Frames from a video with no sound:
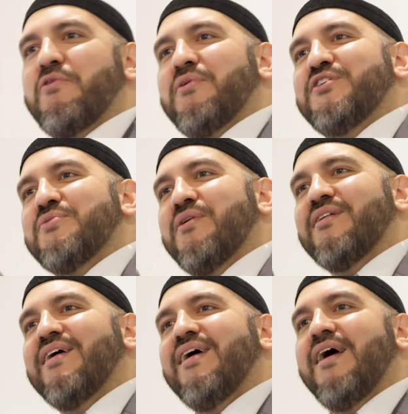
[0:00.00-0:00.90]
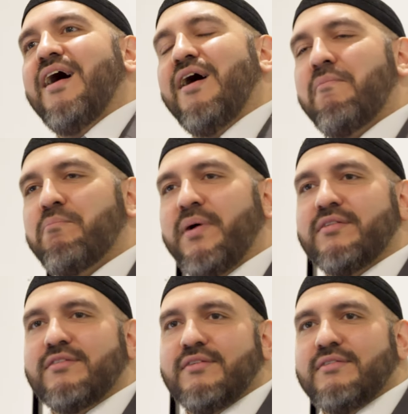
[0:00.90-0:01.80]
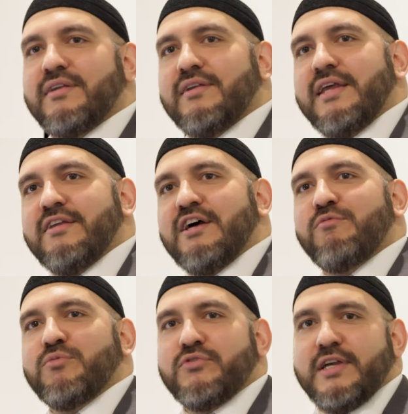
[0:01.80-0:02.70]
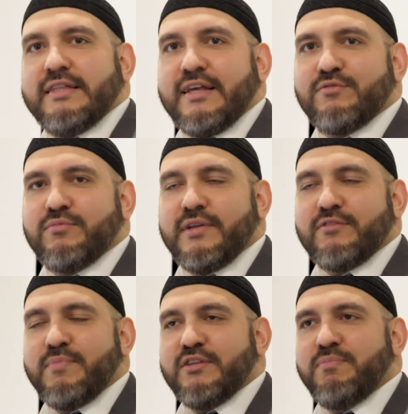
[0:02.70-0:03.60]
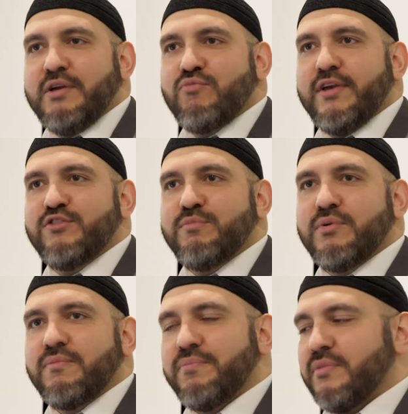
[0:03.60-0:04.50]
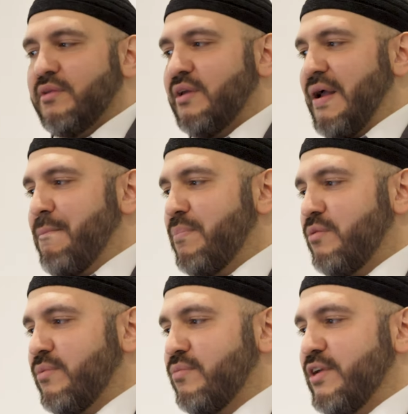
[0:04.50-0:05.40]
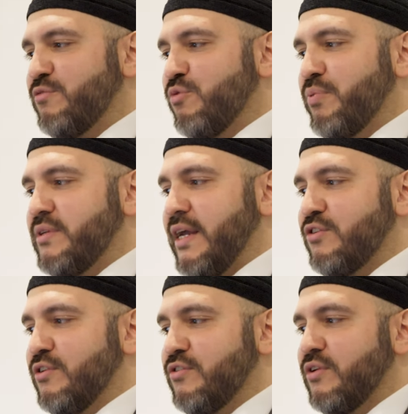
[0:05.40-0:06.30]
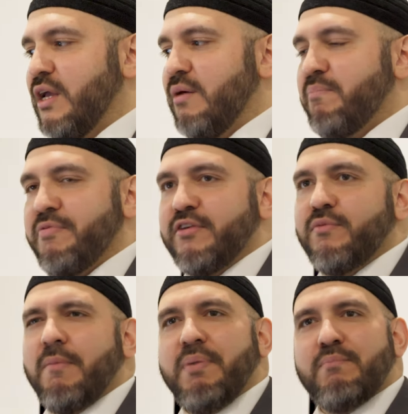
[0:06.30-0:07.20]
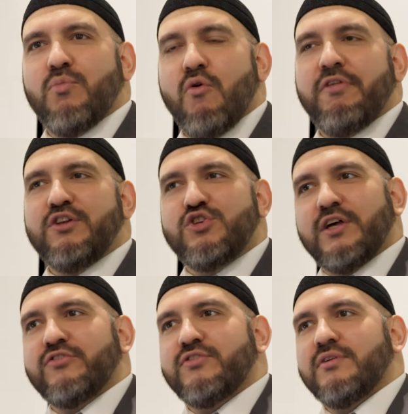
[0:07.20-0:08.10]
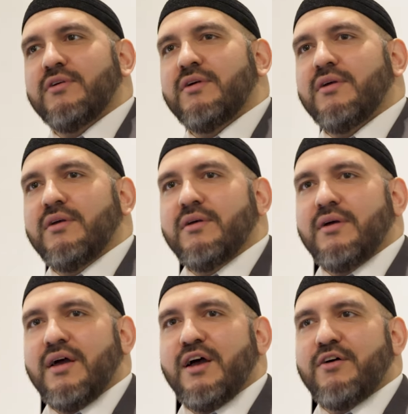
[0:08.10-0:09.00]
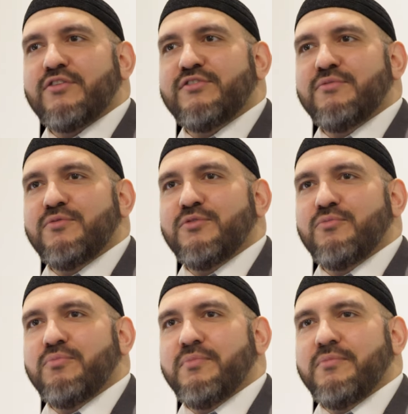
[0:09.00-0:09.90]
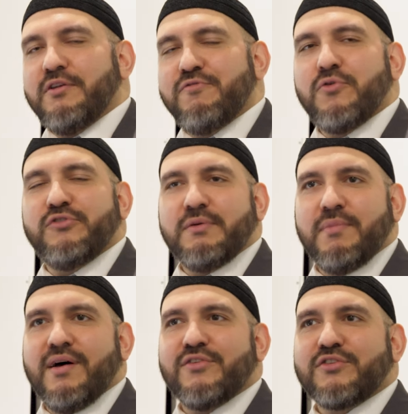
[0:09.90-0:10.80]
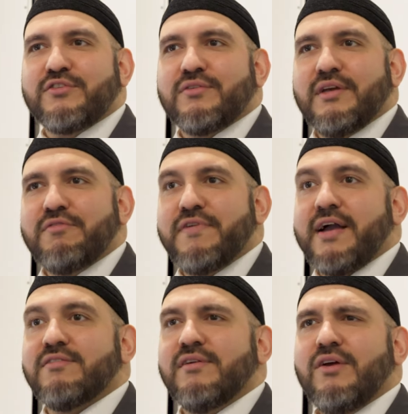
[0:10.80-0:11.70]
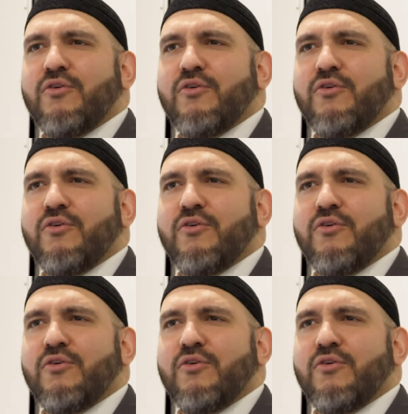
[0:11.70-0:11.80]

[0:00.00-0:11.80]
do what you want. Um, but the Canadian government will say that's, that's meant to be reasonable, um, uh, reasonable protections. But there's a bit more than just uh, enforcing masks. In fact,